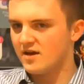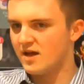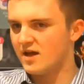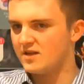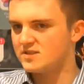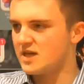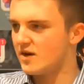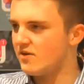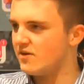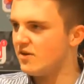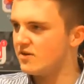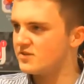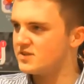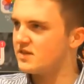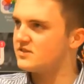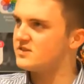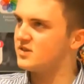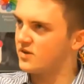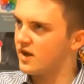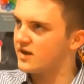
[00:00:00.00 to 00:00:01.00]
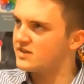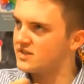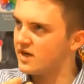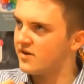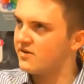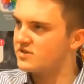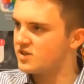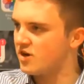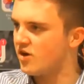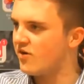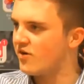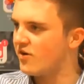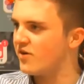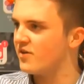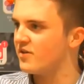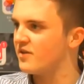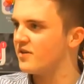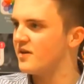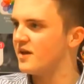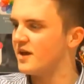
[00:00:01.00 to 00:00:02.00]

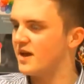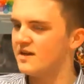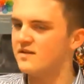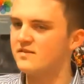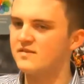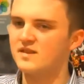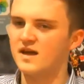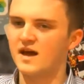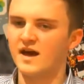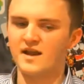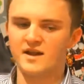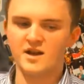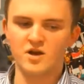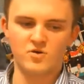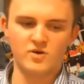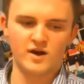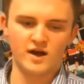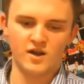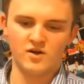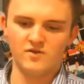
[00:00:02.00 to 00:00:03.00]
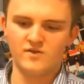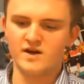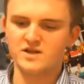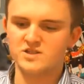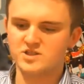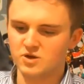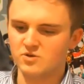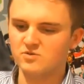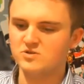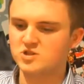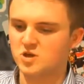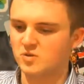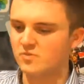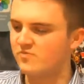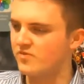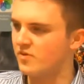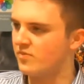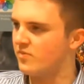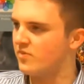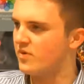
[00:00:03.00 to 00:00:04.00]
territorial in that. And I know quite a lot of our students
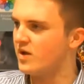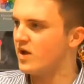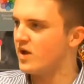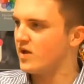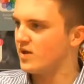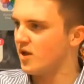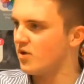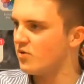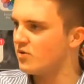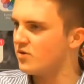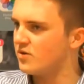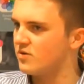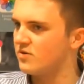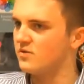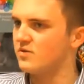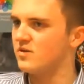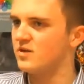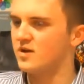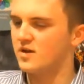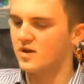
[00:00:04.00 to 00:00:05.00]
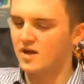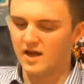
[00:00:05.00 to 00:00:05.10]
come from the